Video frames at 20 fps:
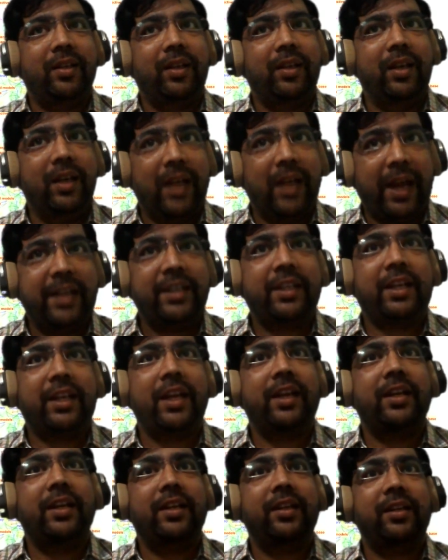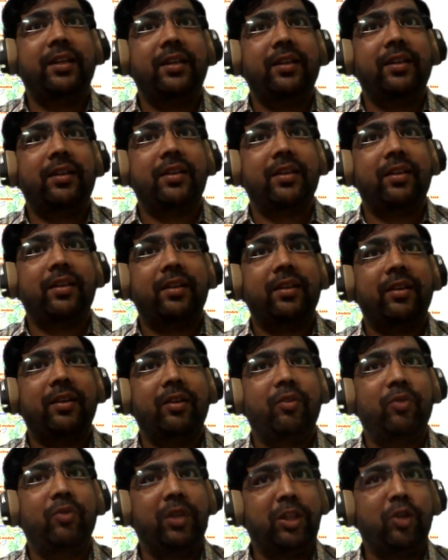enlighten
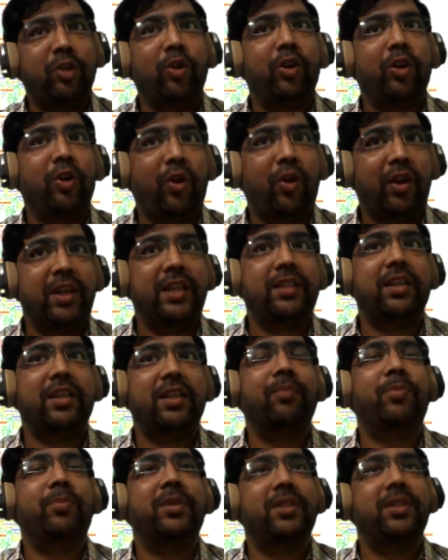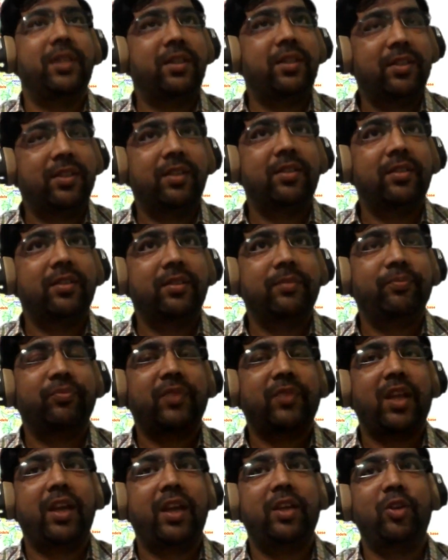with your knowledge and presence
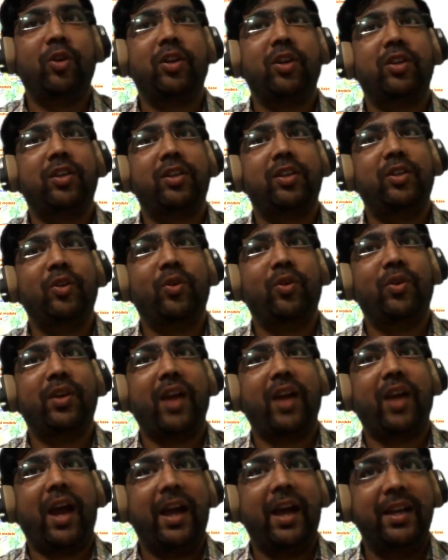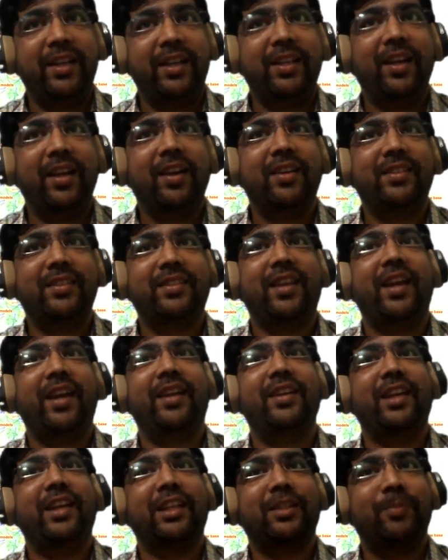your your ideas
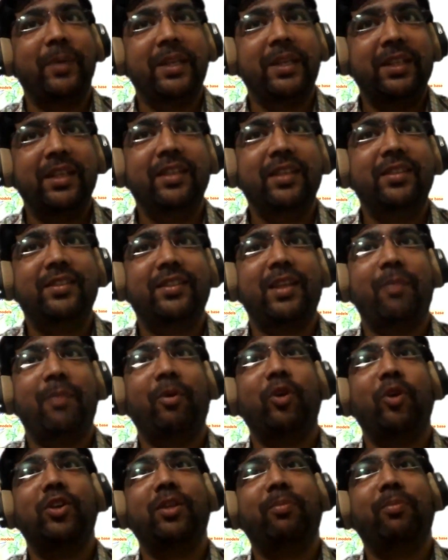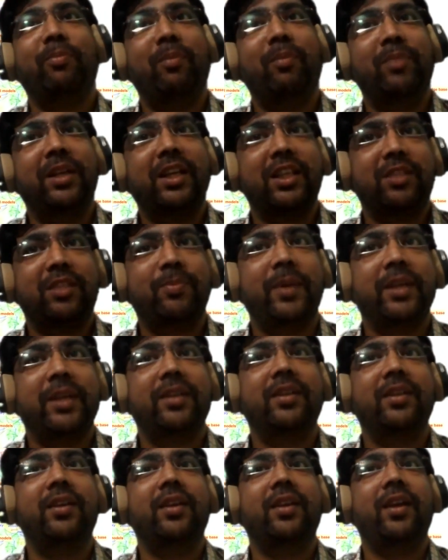and experience about the public
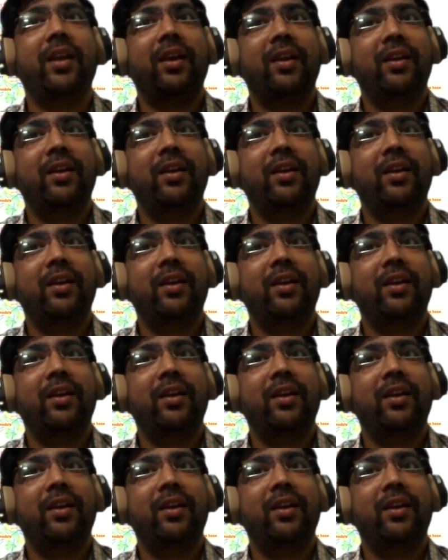speaking